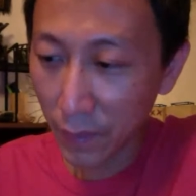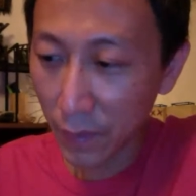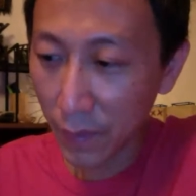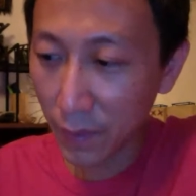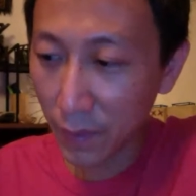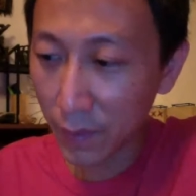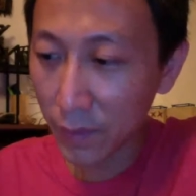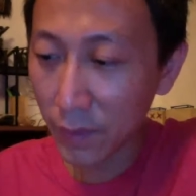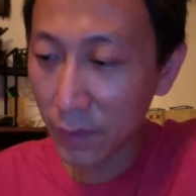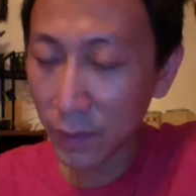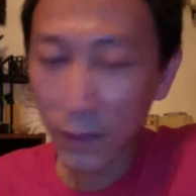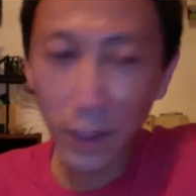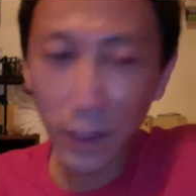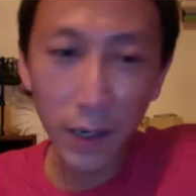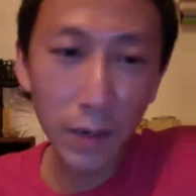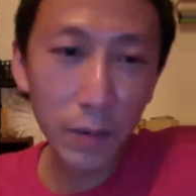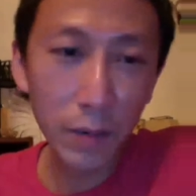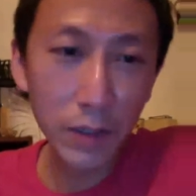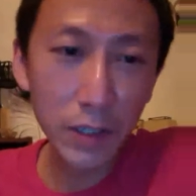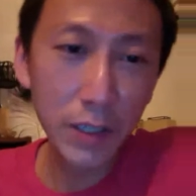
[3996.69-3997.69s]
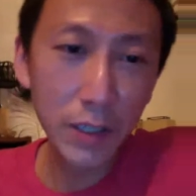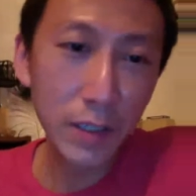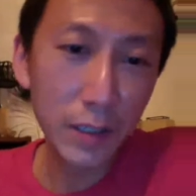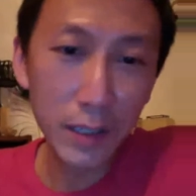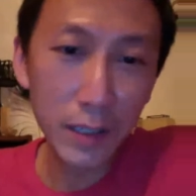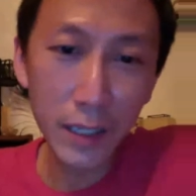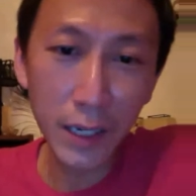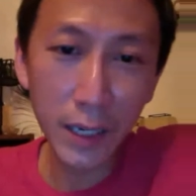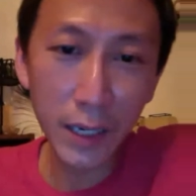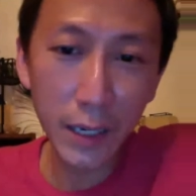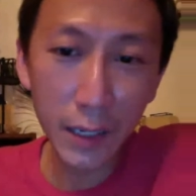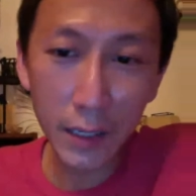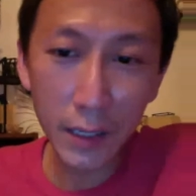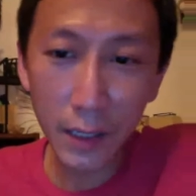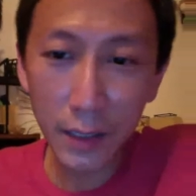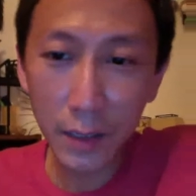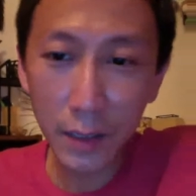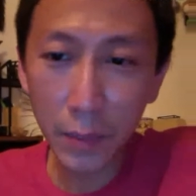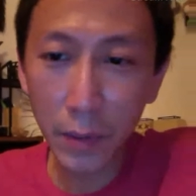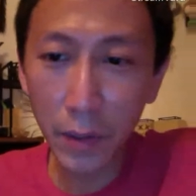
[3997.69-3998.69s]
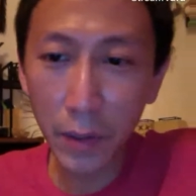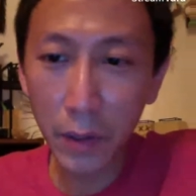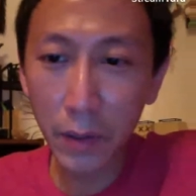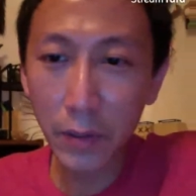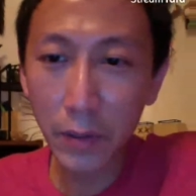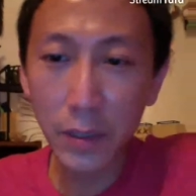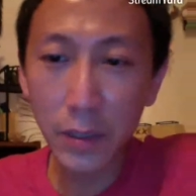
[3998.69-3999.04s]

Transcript: And the other one just dead, I suppose.